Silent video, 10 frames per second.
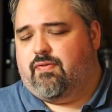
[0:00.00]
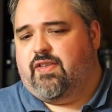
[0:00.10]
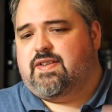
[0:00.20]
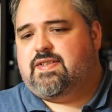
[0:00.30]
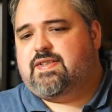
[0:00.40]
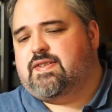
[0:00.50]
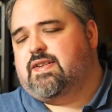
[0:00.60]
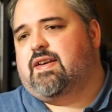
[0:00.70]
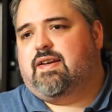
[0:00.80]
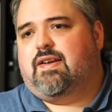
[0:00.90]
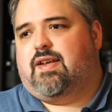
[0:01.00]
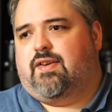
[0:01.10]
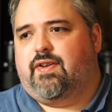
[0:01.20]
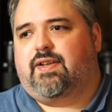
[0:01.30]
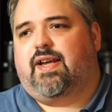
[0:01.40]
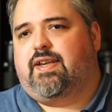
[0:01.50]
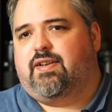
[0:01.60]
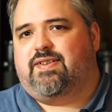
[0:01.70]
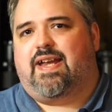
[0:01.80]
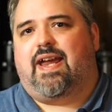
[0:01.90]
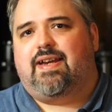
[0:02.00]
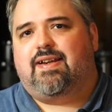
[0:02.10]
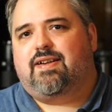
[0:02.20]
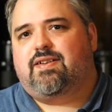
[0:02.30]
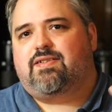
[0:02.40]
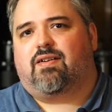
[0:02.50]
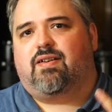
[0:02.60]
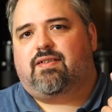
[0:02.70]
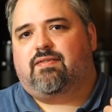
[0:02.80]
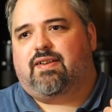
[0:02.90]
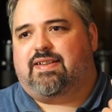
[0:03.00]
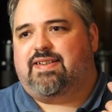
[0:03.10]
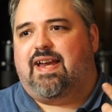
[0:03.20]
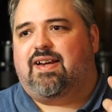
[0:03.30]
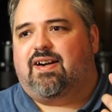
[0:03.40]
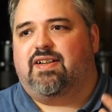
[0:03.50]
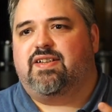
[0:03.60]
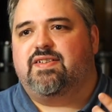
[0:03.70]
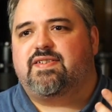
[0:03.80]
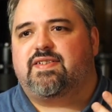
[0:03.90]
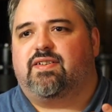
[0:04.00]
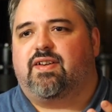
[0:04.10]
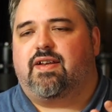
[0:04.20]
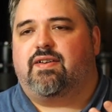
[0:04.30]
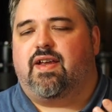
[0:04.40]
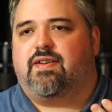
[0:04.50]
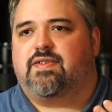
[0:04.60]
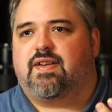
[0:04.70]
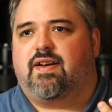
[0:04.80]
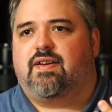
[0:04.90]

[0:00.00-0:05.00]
This, if you like your dank onions and